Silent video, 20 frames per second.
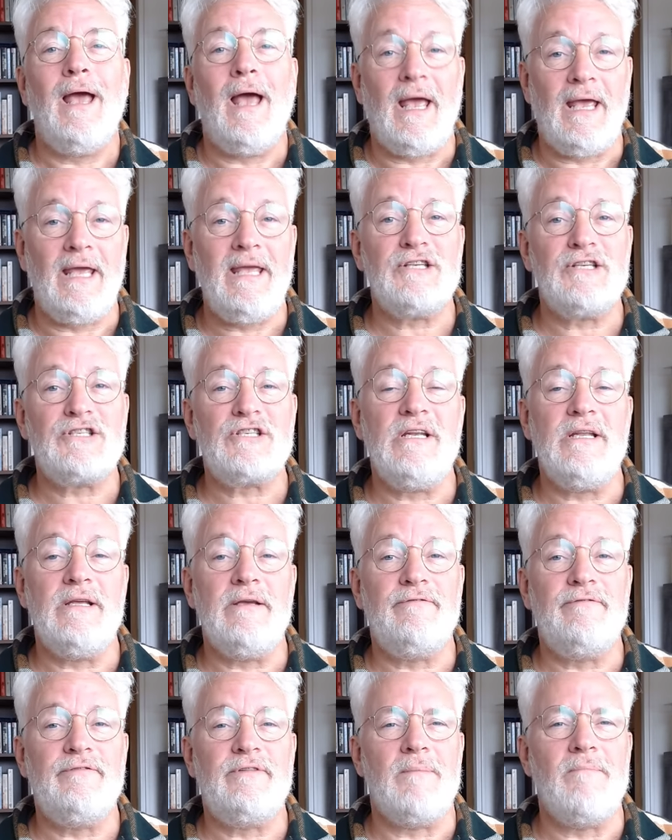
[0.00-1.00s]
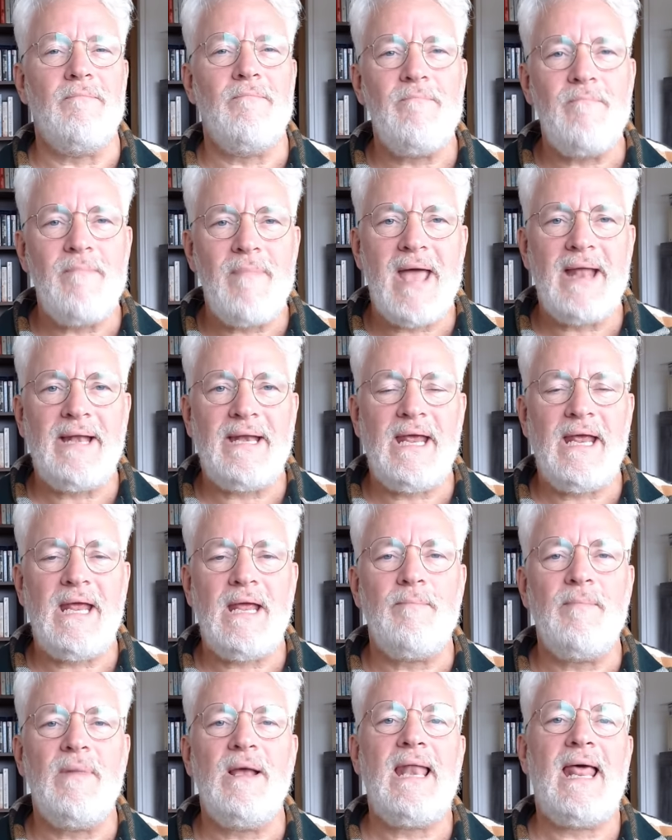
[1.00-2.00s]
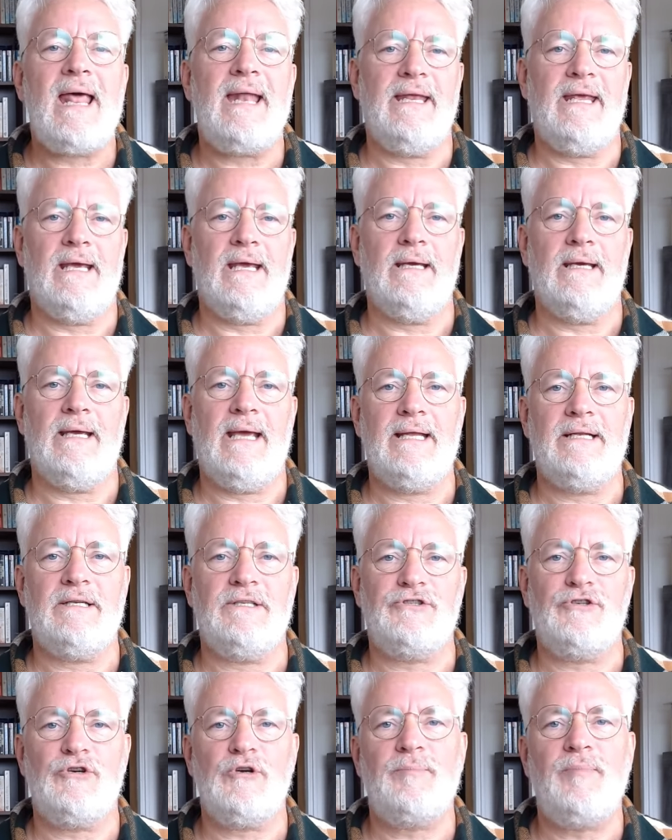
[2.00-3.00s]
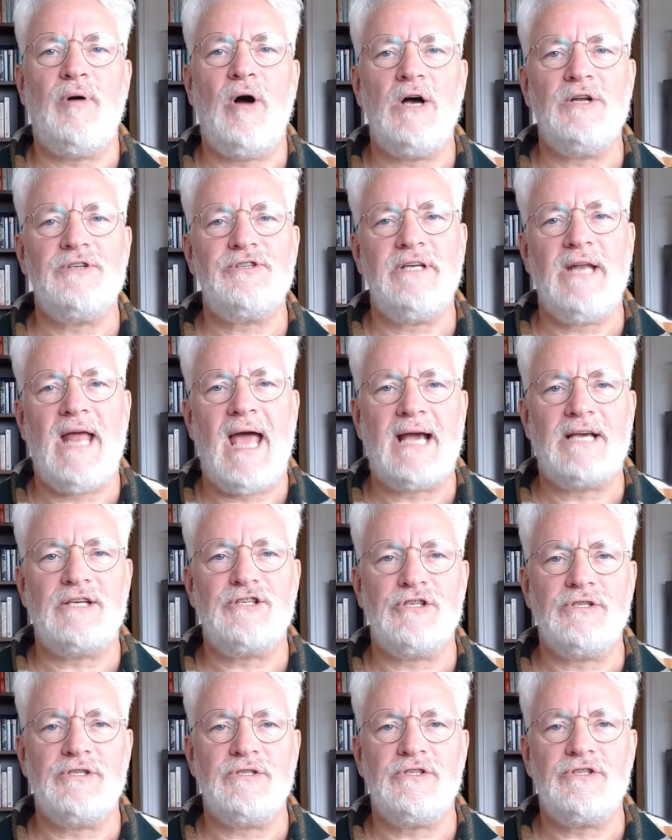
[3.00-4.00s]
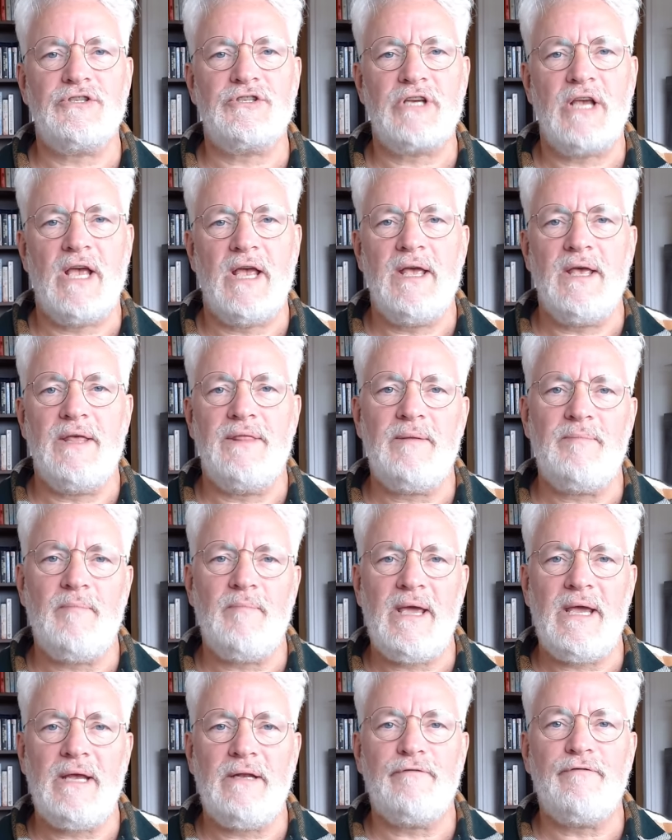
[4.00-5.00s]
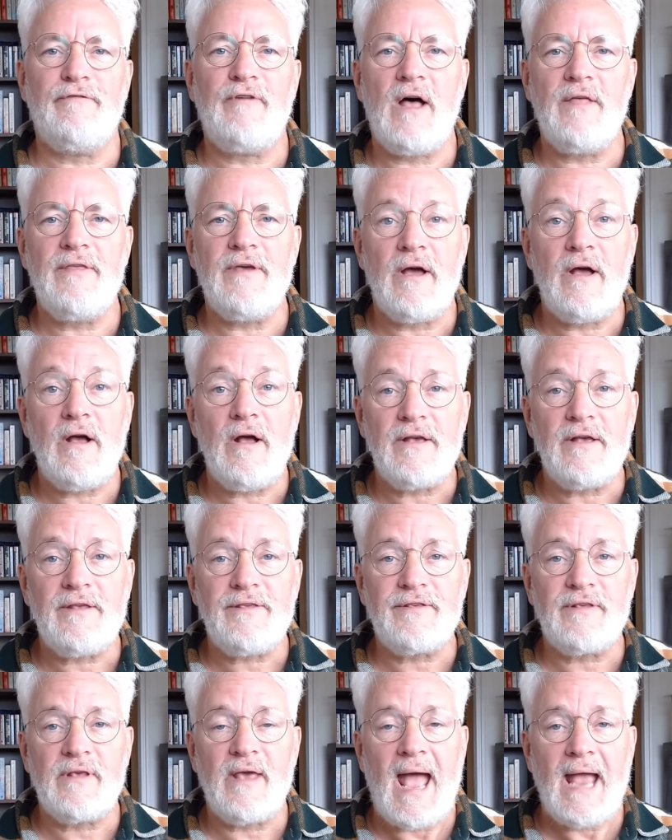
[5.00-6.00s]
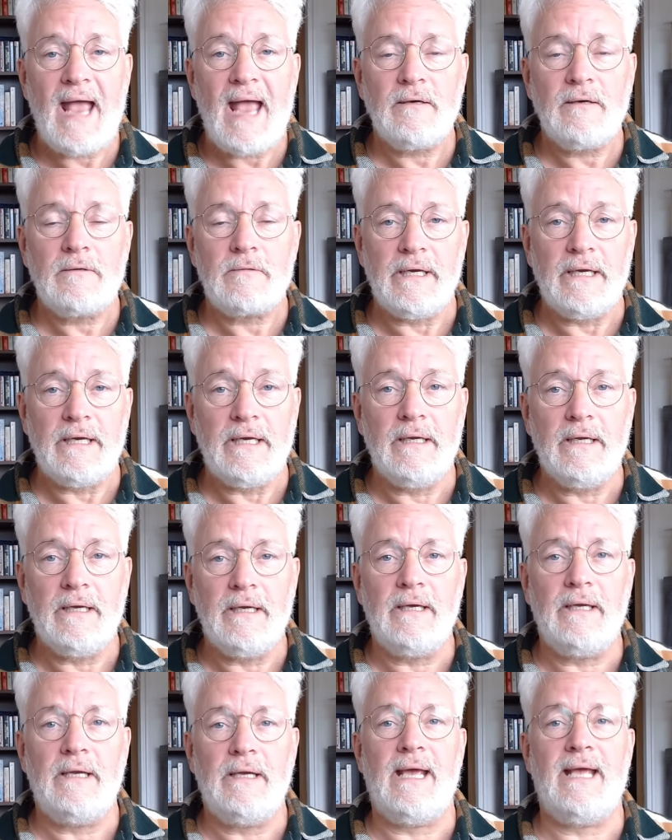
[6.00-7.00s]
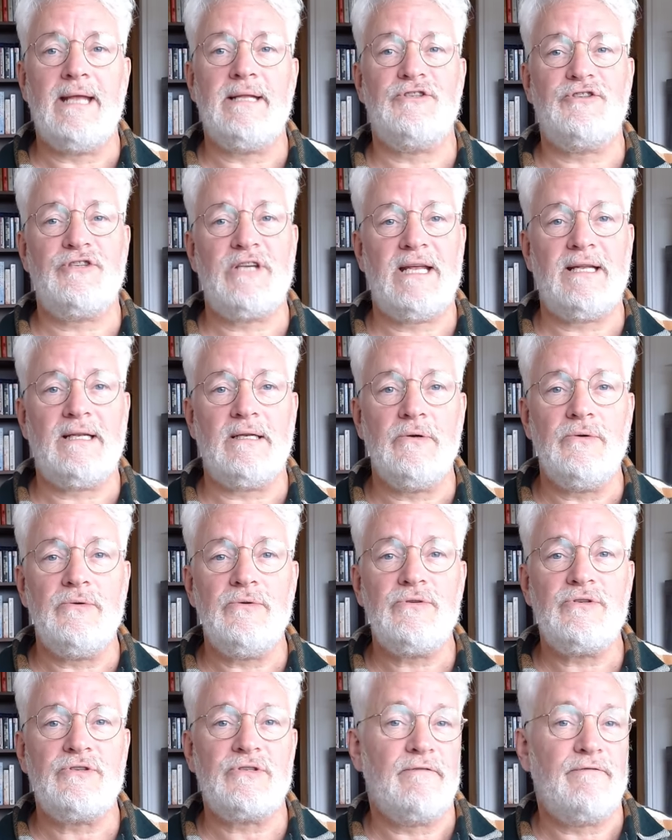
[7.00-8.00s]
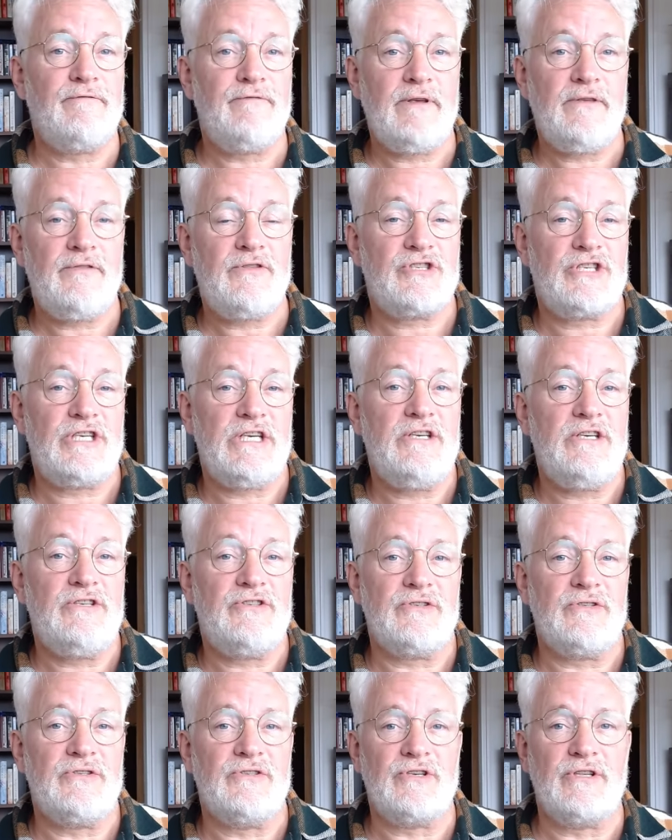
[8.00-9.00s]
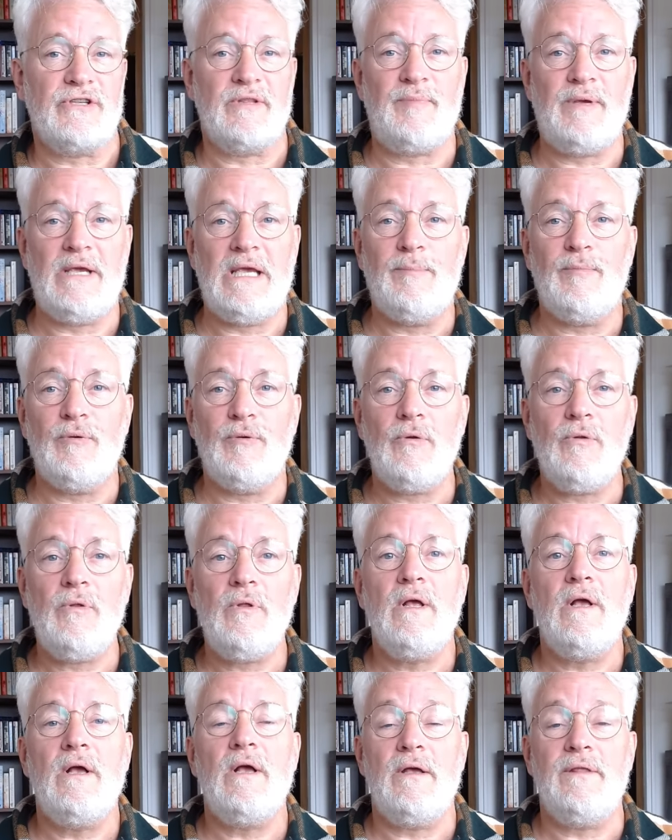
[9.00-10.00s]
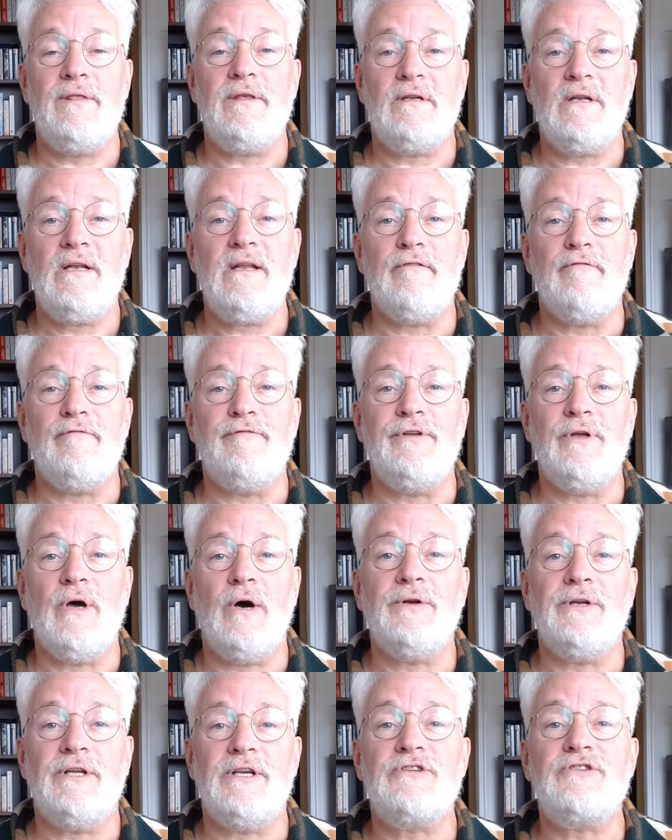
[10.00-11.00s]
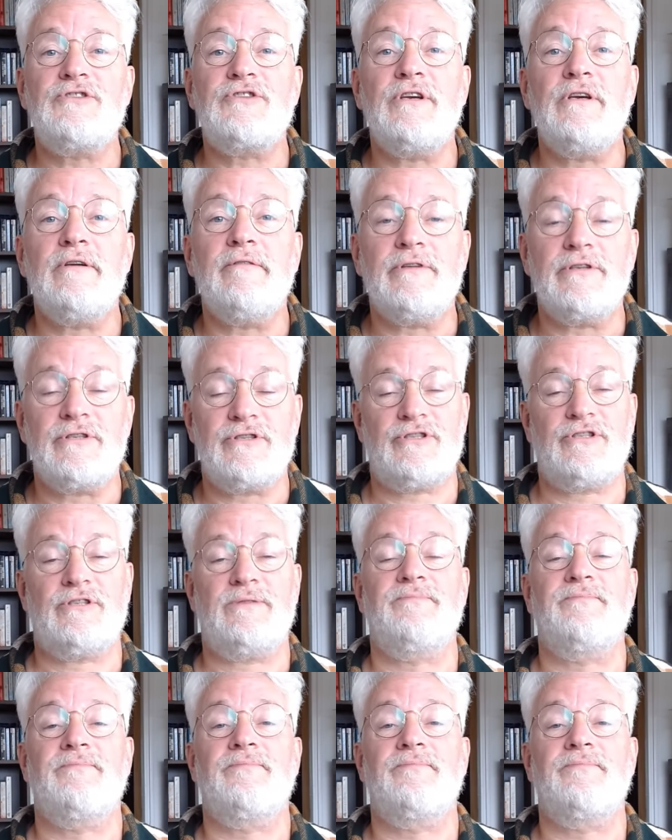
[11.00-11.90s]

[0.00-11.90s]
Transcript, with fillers: He has lived many millennia and took part in actions that made Father Earth angry and set loose fifth seasons on the people that lived on his service.